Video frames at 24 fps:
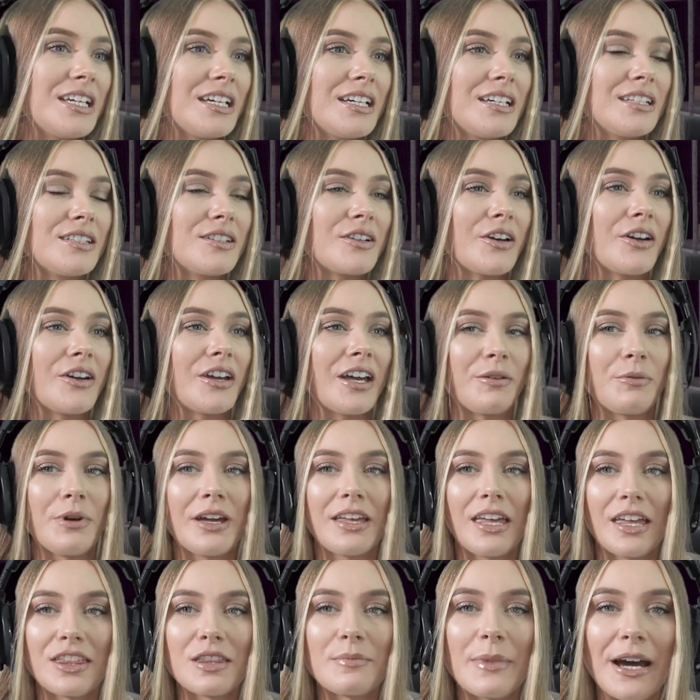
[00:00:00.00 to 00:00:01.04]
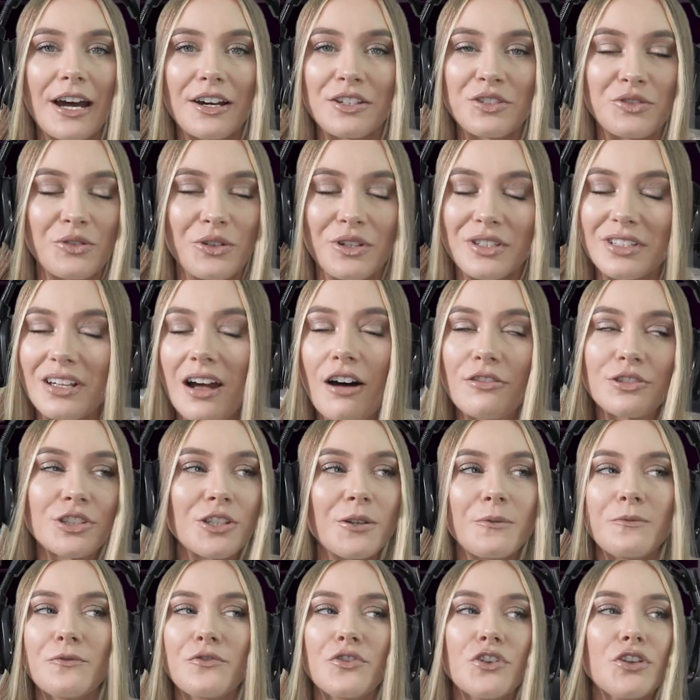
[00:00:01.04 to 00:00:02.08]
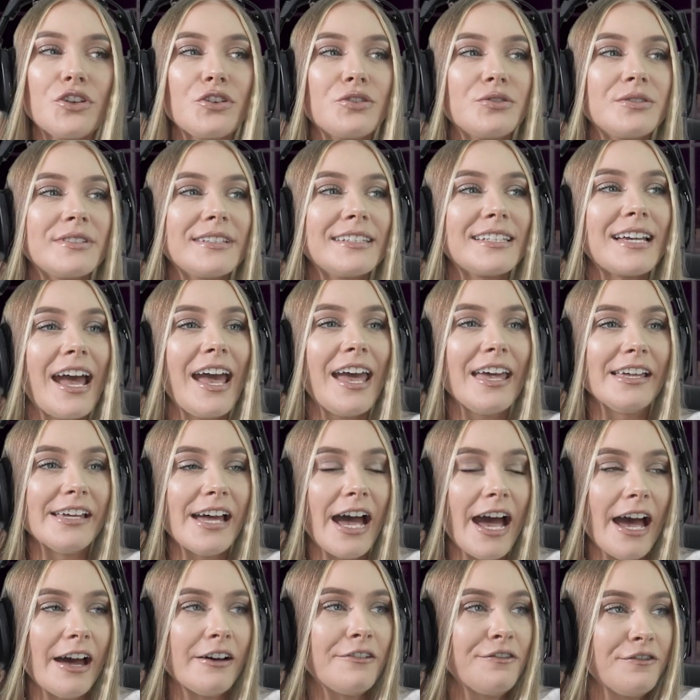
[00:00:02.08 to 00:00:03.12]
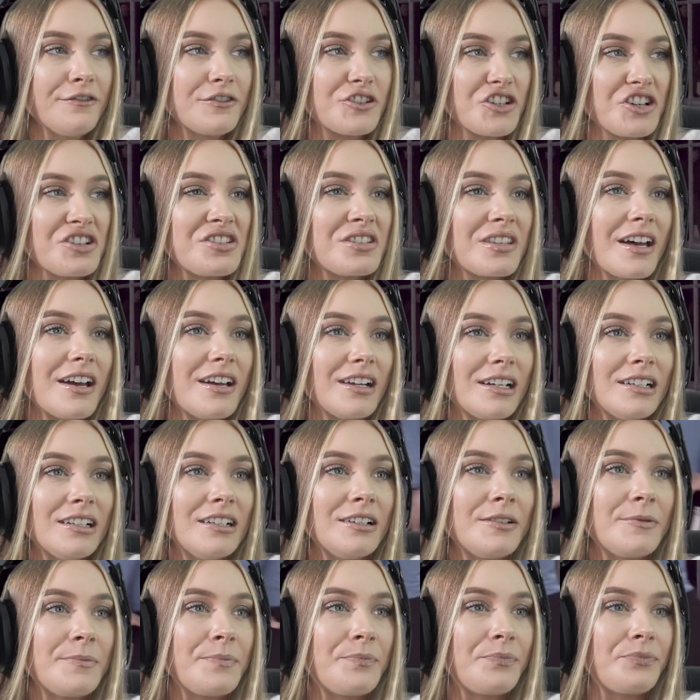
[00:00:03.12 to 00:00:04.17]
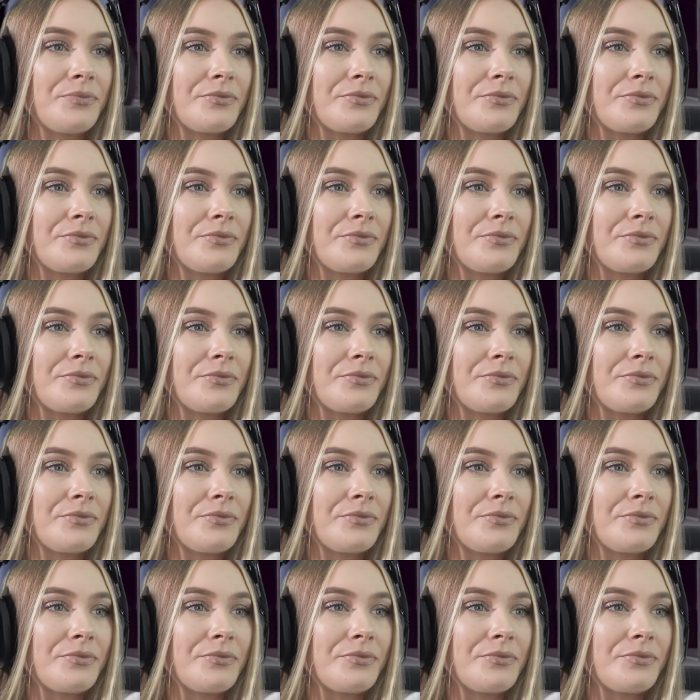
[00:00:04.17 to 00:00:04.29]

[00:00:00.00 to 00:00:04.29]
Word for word: years ago. Okay, we're getting the backstory because I was confused AF just then.